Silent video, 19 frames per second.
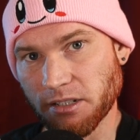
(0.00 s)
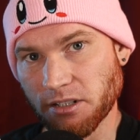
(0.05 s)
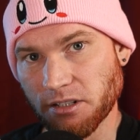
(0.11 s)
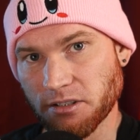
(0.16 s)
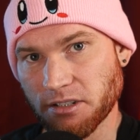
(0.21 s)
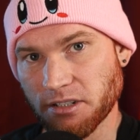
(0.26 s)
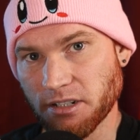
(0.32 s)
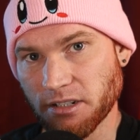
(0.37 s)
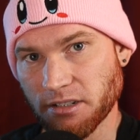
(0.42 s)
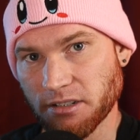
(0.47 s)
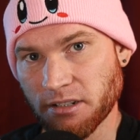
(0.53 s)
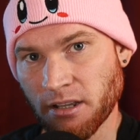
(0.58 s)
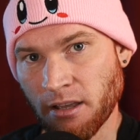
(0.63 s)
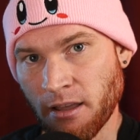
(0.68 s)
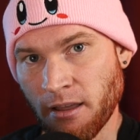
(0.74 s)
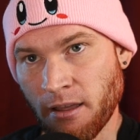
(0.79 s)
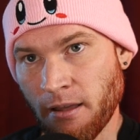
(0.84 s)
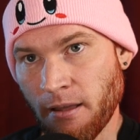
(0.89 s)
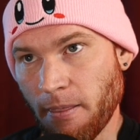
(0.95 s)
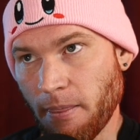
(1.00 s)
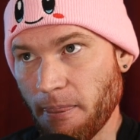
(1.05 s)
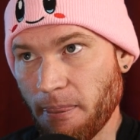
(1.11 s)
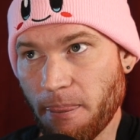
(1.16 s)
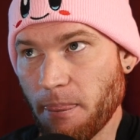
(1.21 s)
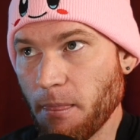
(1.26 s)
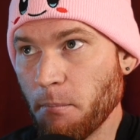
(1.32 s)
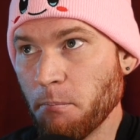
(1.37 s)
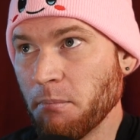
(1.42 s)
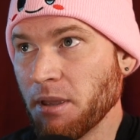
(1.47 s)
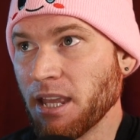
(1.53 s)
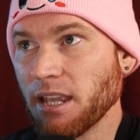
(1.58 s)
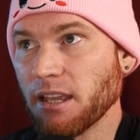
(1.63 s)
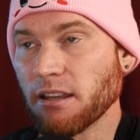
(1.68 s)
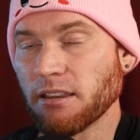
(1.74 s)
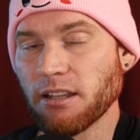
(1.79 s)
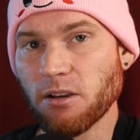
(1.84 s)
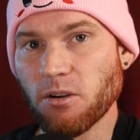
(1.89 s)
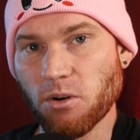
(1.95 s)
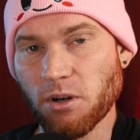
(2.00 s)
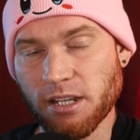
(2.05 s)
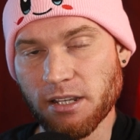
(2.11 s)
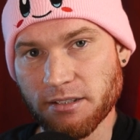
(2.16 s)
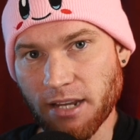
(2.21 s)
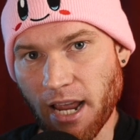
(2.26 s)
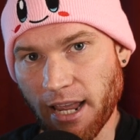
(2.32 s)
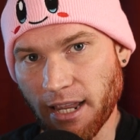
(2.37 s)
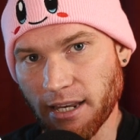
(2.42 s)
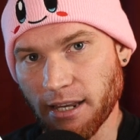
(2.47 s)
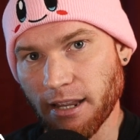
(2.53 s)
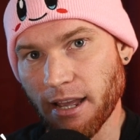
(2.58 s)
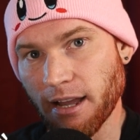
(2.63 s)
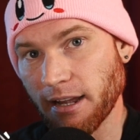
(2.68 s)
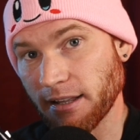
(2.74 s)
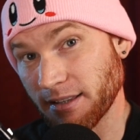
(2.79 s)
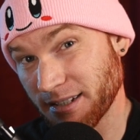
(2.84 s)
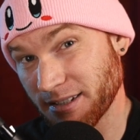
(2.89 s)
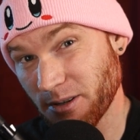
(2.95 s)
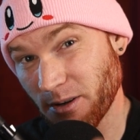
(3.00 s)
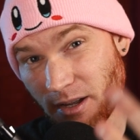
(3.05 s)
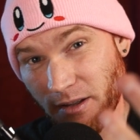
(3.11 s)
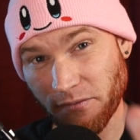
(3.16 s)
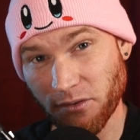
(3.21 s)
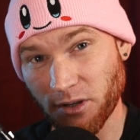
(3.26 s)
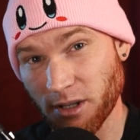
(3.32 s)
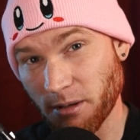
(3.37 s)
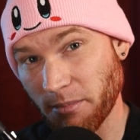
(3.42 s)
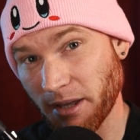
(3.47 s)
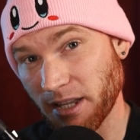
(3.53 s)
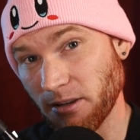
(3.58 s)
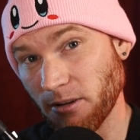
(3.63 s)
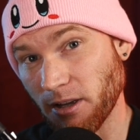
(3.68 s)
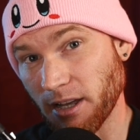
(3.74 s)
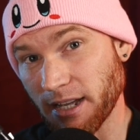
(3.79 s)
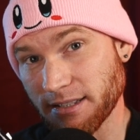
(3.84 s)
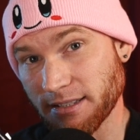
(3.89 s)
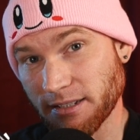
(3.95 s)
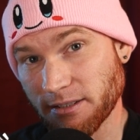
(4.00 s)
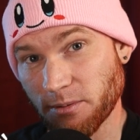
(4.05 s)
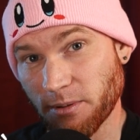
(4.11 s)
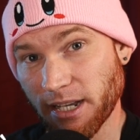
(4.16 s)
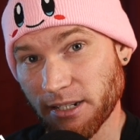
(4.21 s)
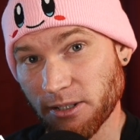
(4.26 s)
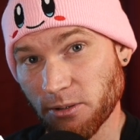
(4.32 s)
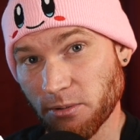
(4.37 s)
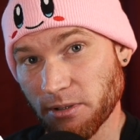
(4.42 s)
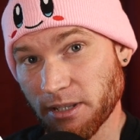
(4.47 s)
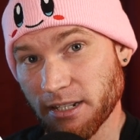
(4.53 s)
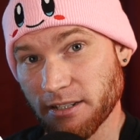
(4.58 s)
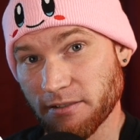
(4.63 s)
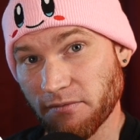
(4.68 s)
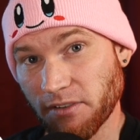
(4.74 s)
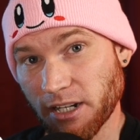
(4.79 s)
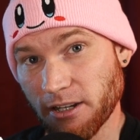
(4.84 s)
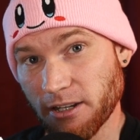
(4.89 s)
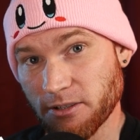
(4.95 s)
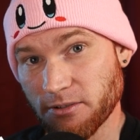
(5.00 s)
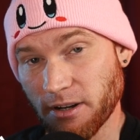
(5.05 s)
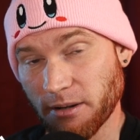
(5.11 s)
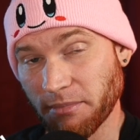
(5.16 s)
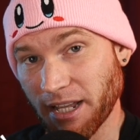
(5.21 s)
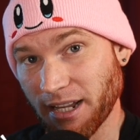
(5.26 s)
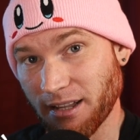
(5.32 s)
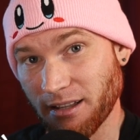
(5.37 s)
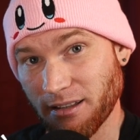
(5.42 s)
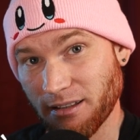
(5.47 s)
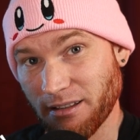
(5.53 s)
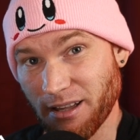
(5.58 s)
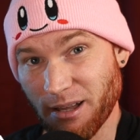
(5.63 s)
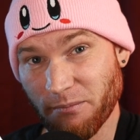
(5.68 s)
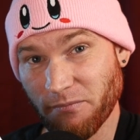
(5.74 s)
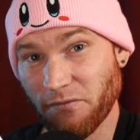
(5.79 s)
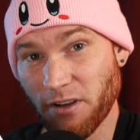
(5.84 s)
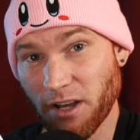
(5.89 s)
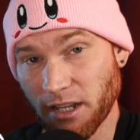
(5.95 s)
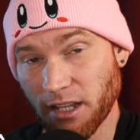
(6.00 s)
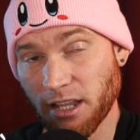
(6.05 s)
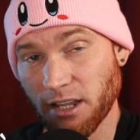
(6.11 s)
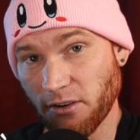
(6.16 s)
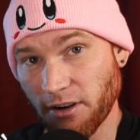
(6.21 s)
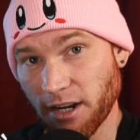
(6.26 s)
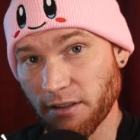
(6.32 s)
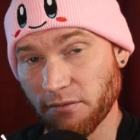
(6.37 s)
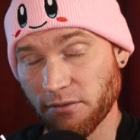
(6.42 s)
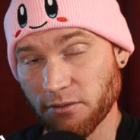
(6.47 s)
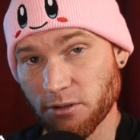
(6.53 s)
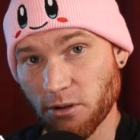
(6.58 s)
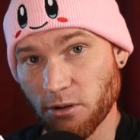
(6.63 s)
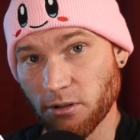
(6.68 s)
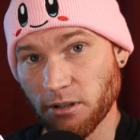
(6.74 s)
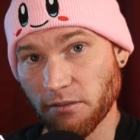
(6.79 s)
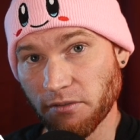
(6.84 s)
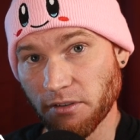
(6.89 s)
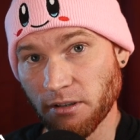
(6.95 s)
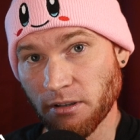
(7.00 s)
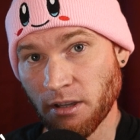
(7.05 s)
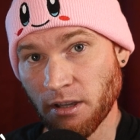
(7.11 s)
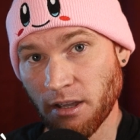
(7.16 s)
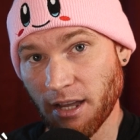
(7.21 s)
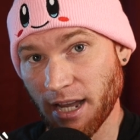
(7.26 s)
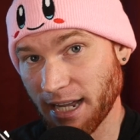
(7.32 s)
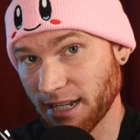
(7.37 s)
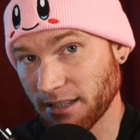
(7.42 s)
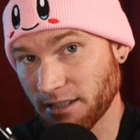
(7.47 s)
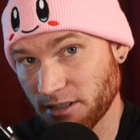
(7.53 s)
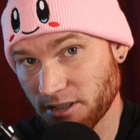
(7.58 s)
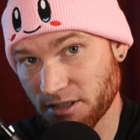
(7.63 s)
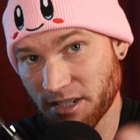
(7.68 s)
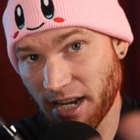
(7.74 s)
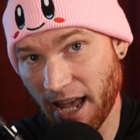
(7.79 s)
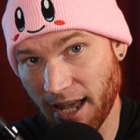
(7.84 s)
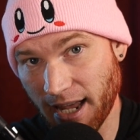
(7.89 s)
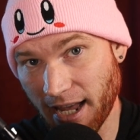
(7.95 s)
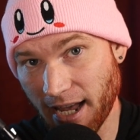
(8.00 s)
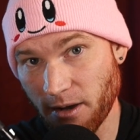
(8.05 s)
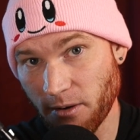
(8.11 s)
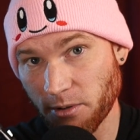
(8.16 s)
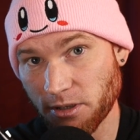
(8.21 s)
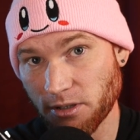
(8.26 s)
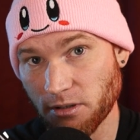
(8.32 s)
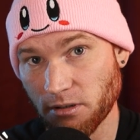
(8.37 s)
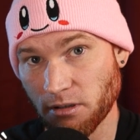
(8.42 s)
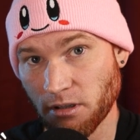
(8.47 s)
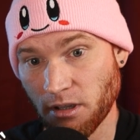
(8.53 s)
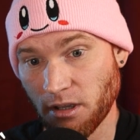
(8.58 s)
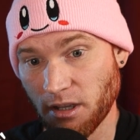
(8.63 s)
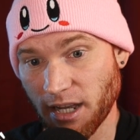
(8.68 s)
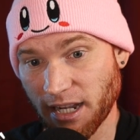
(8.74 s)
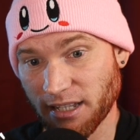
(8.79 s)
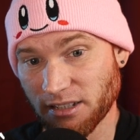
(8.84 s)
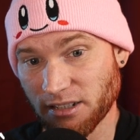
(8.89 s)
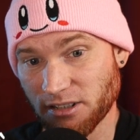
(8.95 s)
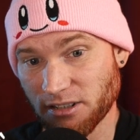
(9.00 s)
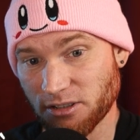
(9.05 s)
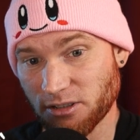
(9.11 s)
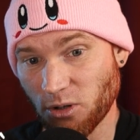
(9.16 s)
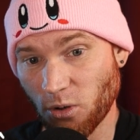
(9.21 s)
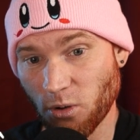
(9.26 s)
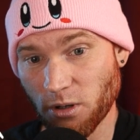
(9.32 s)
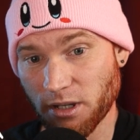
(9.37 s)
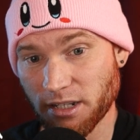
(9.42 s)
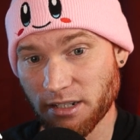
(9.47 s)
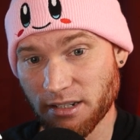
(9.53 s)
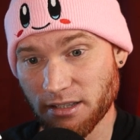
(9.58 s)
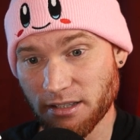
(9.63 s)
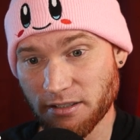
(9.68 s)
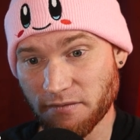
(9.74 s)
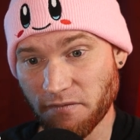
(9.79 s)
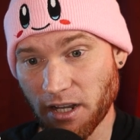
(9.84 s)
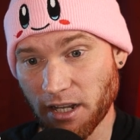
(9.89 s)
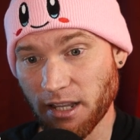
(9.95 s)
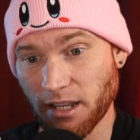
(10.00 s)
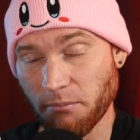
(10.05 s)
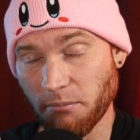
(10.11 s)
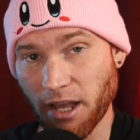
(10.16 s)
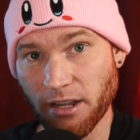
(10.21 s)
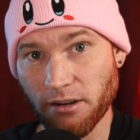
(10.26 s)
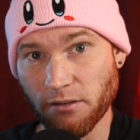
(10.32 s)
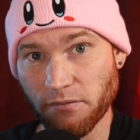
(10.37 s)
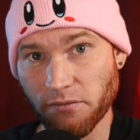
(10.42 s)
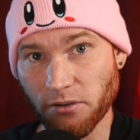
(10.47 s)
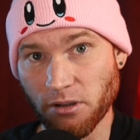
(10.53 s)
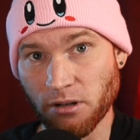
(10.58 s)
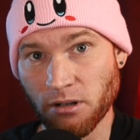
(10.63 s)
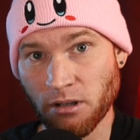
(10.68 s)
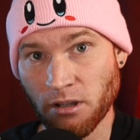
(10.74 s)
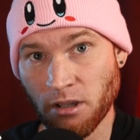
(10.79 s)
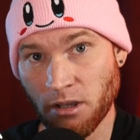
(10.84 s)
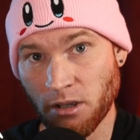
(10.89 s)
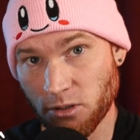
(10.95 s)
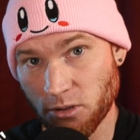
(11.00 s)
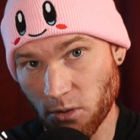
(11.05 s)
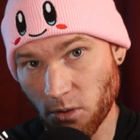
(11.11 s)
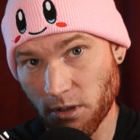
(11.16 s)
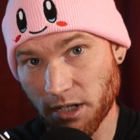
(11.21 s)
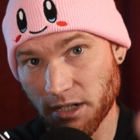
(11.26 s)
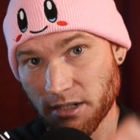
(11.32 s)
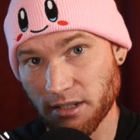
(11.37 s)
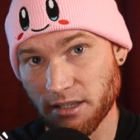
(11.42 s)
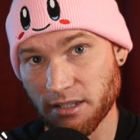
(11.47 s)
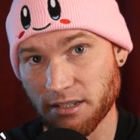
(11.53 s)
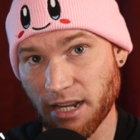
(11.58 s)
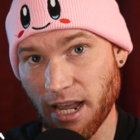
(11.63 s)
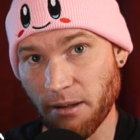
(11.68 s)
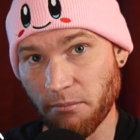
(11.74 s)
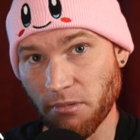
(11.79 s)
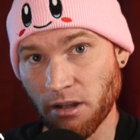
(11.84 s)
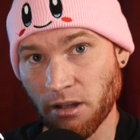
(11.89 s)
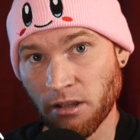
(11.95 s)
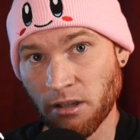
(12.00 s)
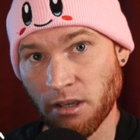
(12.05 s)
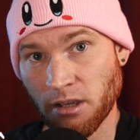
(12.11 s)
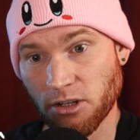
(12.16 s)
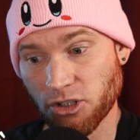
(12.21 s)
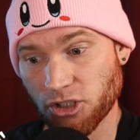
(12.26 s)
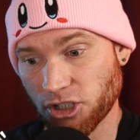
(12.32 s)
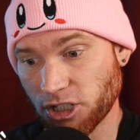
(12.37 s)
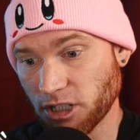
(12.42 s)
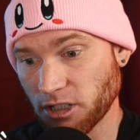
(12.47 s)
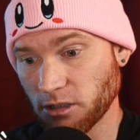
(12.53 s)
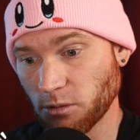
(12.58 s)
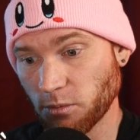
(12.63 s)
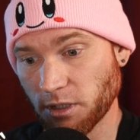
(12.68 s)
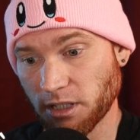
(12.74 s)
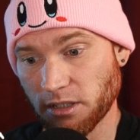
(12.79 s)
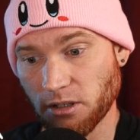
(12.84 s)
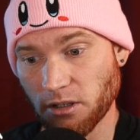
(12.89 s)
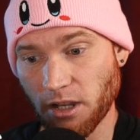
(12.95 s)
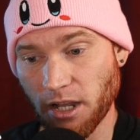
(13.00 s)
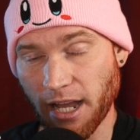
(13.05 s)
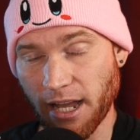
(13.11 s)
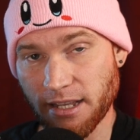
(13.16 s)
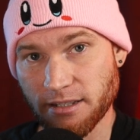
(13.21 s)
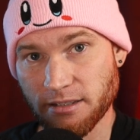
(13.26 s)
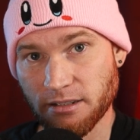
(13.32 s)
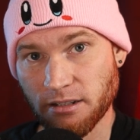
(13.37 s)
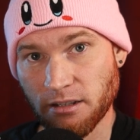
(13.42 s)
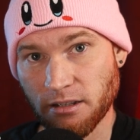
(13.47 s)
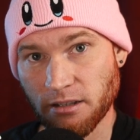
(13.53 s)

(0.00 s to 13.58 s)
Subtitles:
It's just me and the audience hanging out. And that's how I feel about you guys. That's why I do all these videos where I'm like, I'm fucking grateful to all of you. I get to just hang out with you. I get to just talk into this fucking microphone, talk into this camera, chill with you guys.